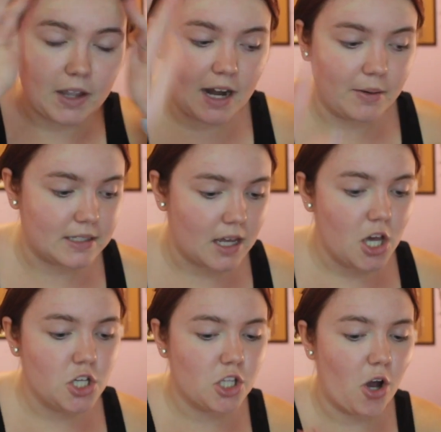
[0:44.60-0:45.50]
Anyways,
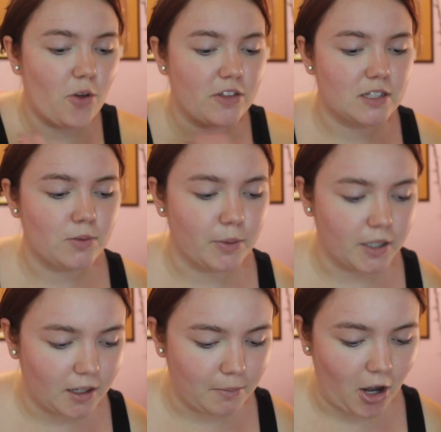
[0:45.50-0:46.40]
so this is what we're
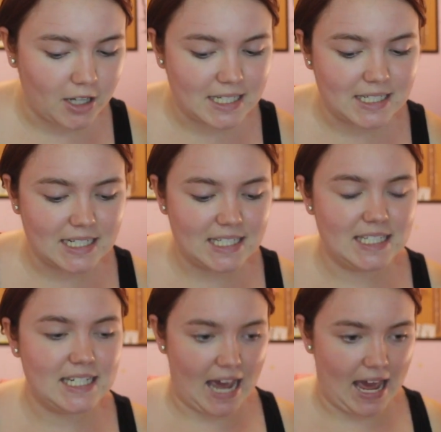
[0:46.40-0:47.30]
going to unbox
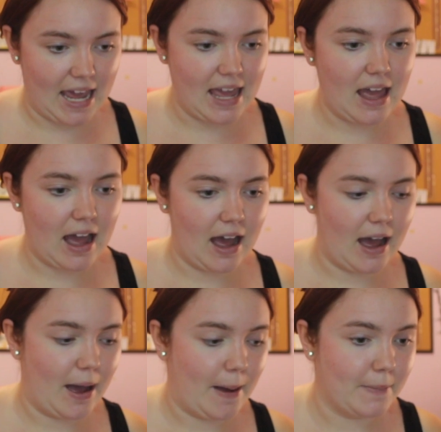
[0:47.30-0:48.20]
today.
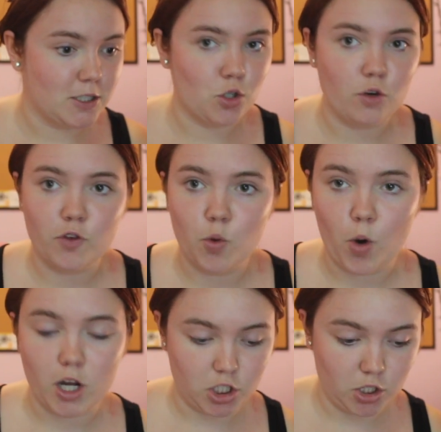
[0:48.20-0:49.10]
So if you
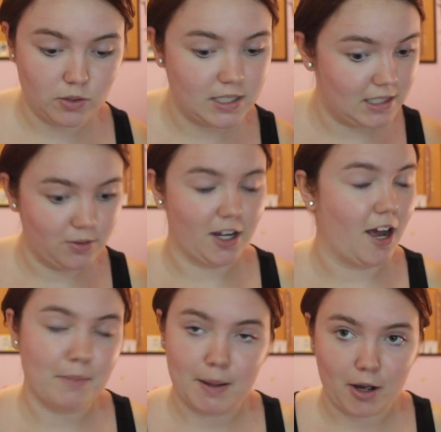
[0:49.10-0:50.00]
want to see what I
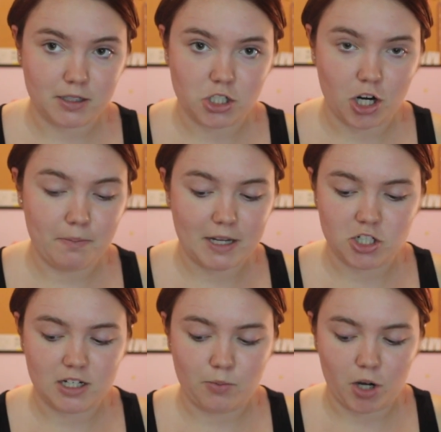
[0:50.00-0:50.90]
got in my BoxyCharm, make
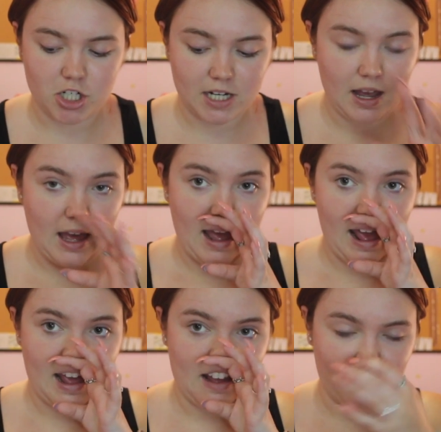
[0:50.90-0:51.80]
sure to keep watching.
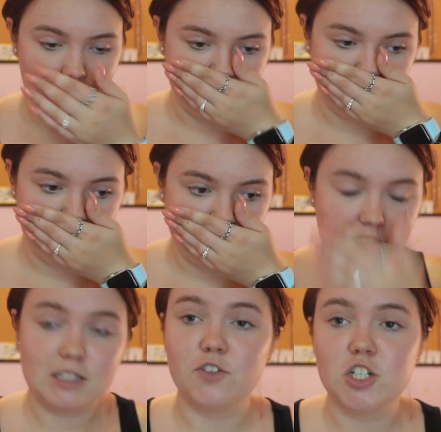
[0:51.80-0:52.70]
If
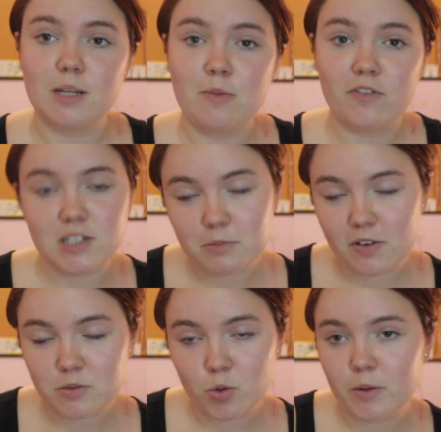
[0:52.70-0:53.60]
this is the first time you've ever seen my
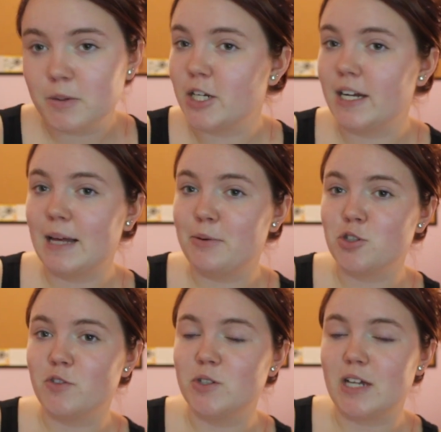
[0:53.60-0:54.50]
face world on my channel, I
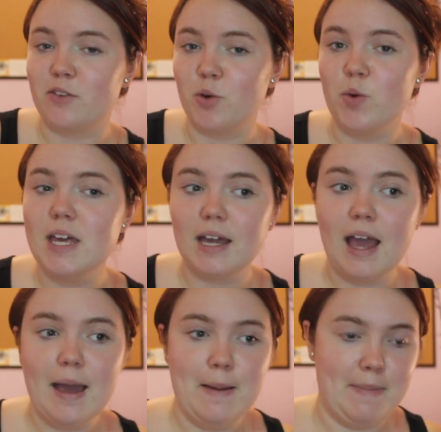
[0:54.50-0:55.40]
post new videos every week.
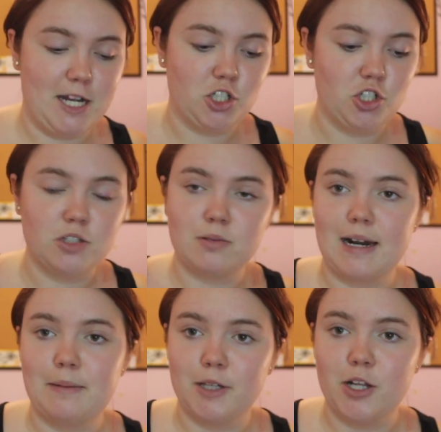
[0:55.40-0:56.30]
Make sure to
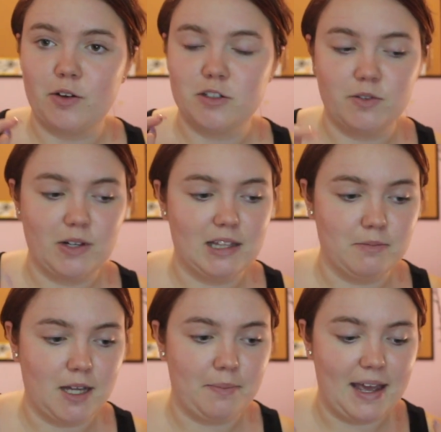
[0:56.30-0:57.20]
subscribe down below, give this video a
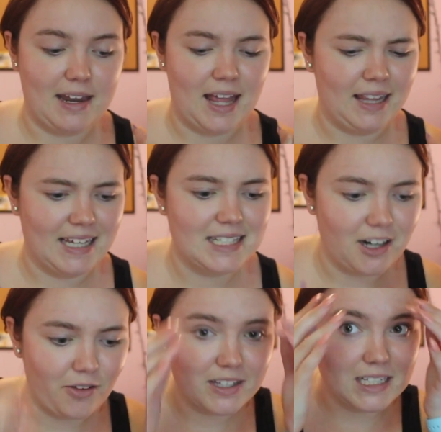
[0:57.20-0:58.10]
thumbs up, and let's
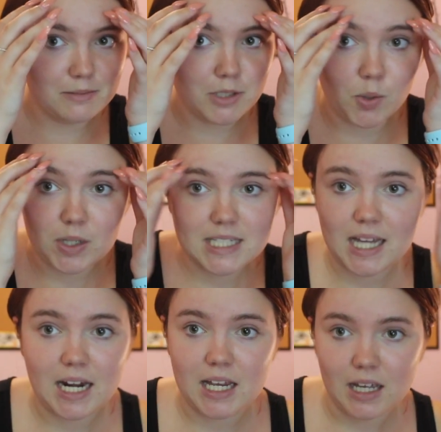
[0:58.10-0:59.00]
get on this because I'm so
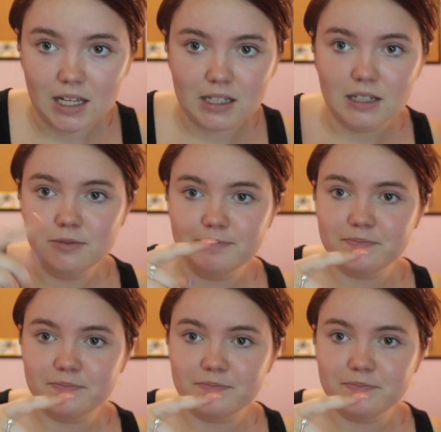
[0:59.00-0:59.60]
excited.